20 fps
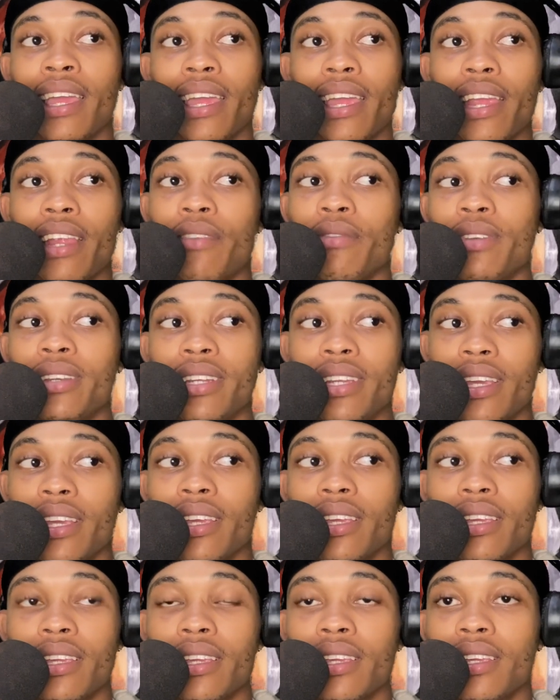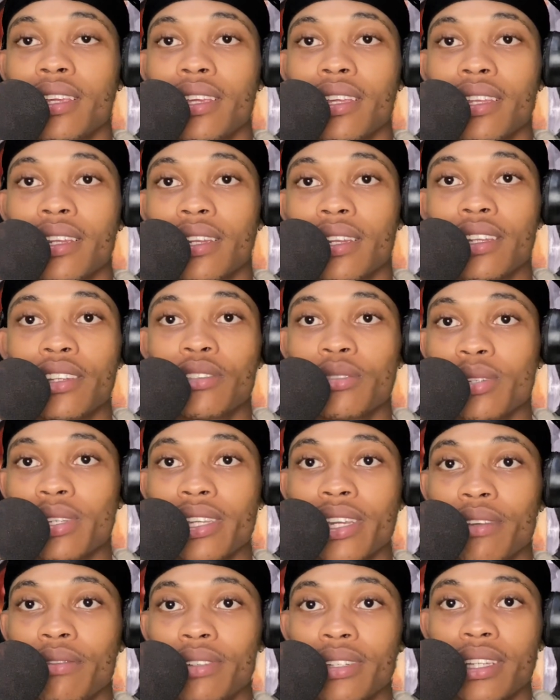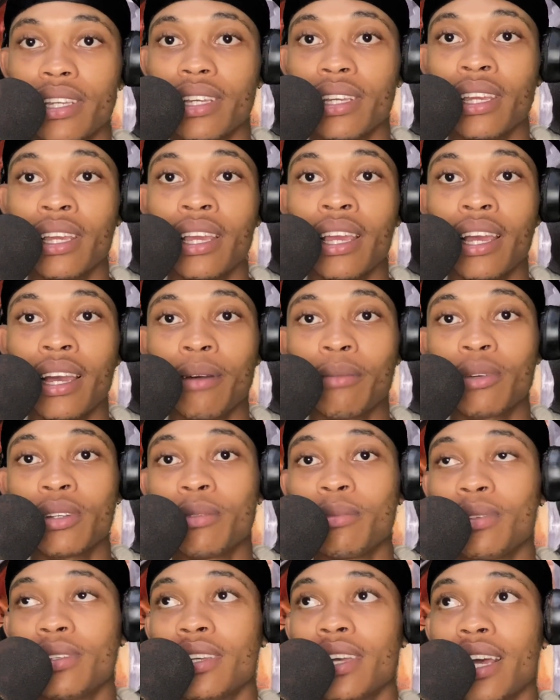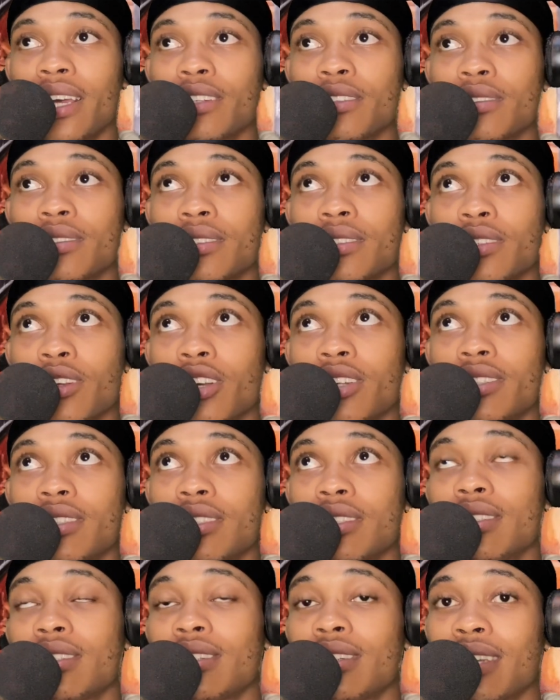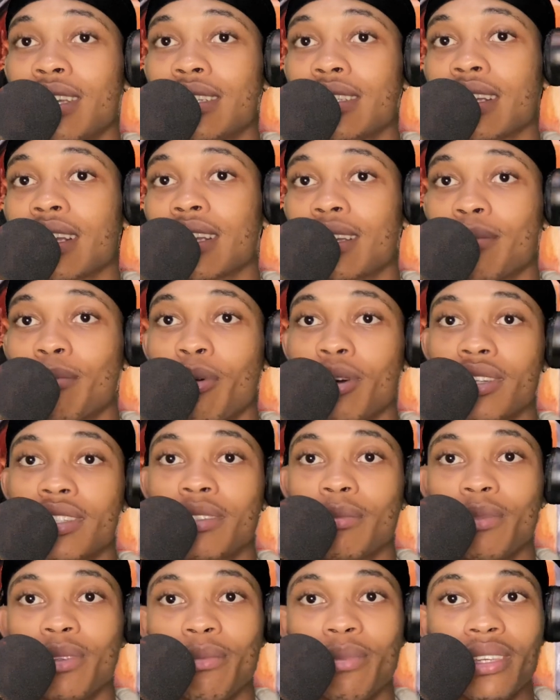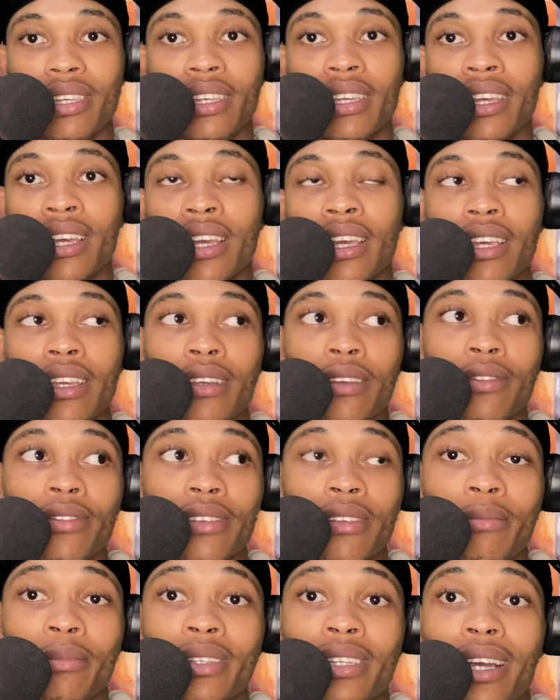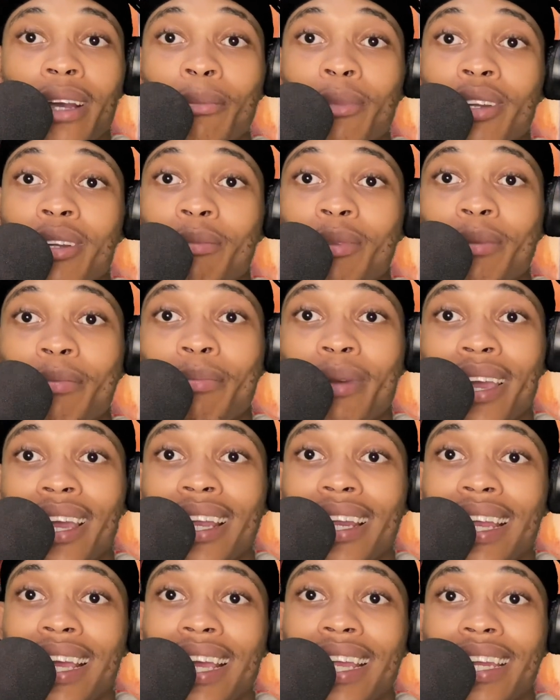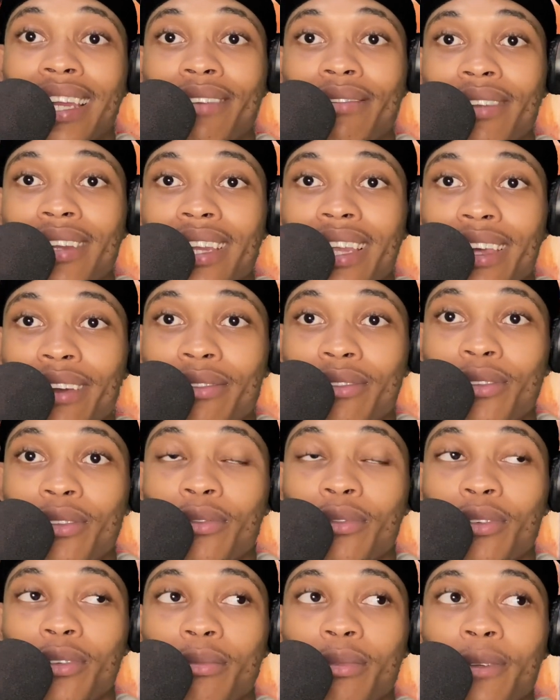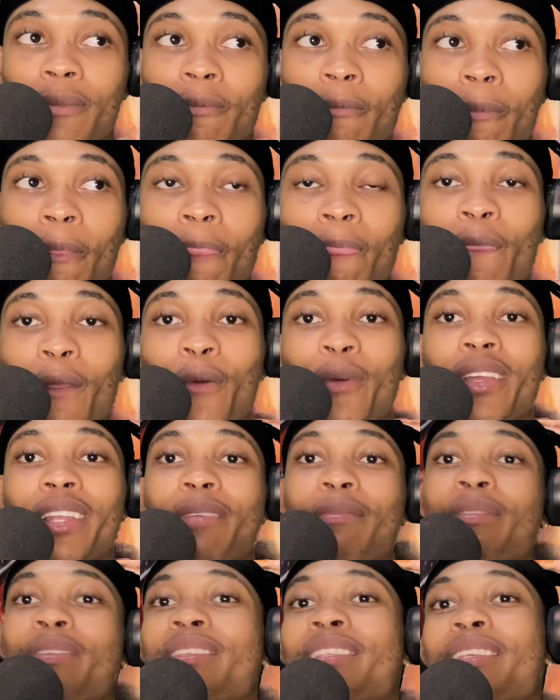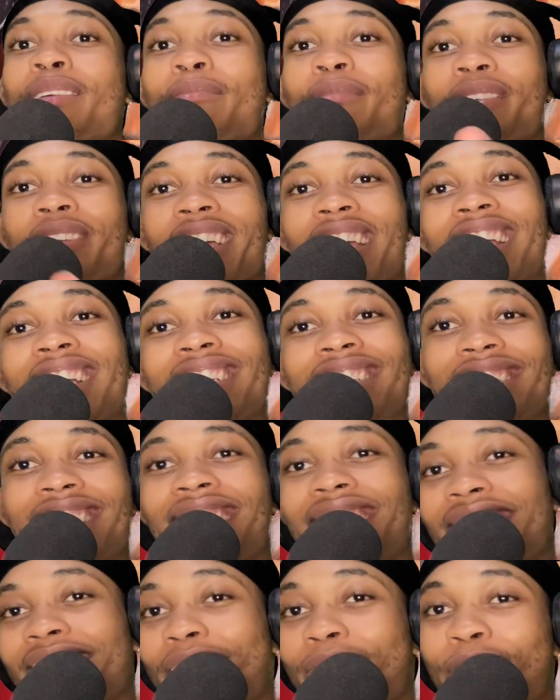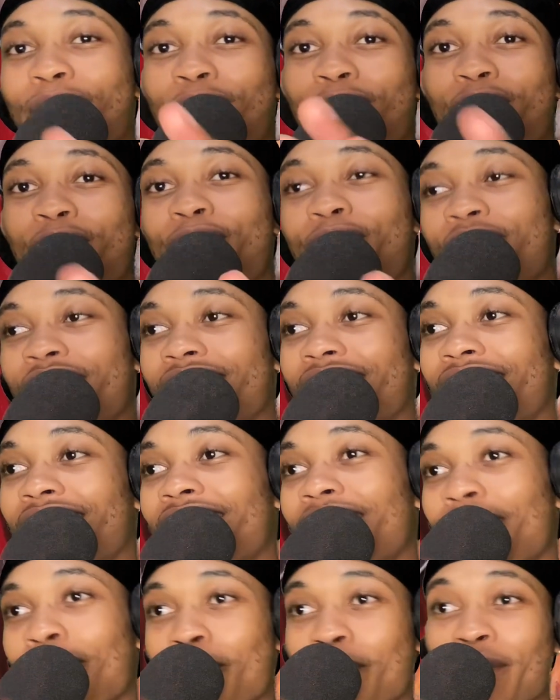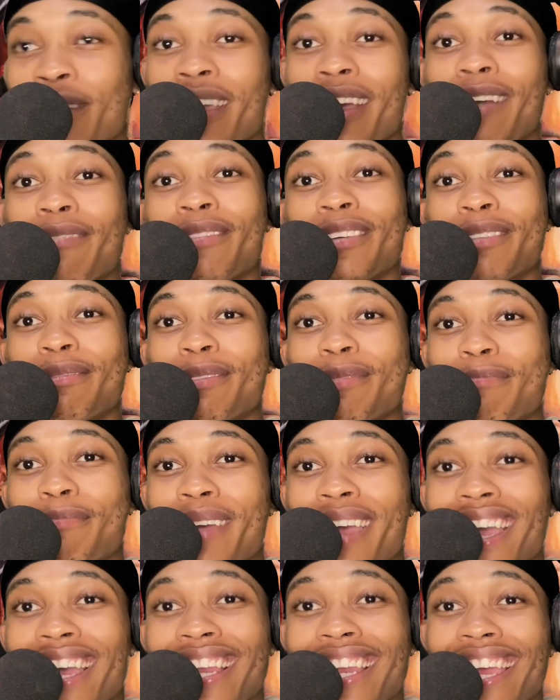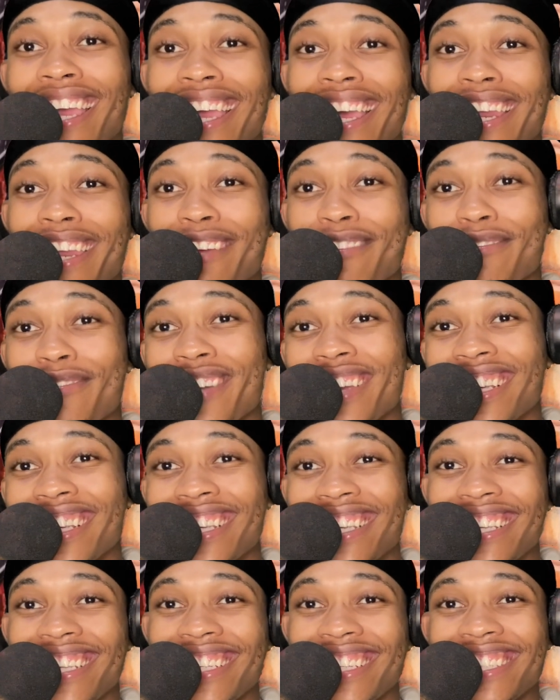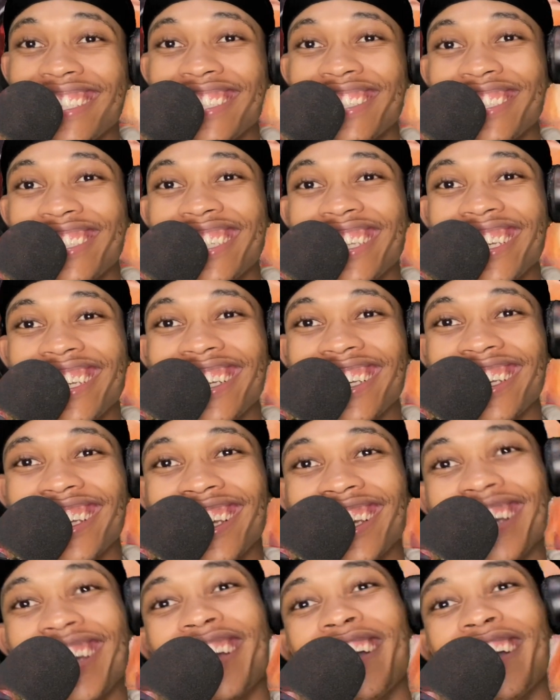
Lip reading: every day. Literally every day I'm going to be as consistent as I can possibly be. You feel me? I'm going to be back like I never left. You feel me? Wait, let me rephrase that. I'm going to be back like I left my keys, you dig?